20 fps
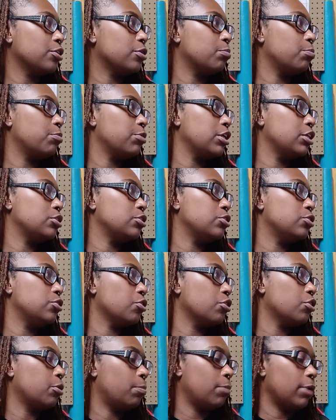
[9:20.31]
but you're gonna
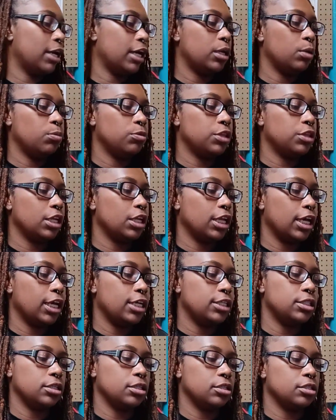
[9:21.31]
combine it with
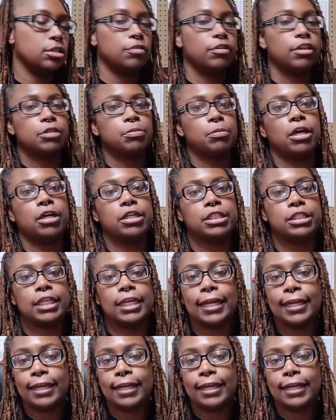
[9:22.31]
elastic and stuff. That's my understanding.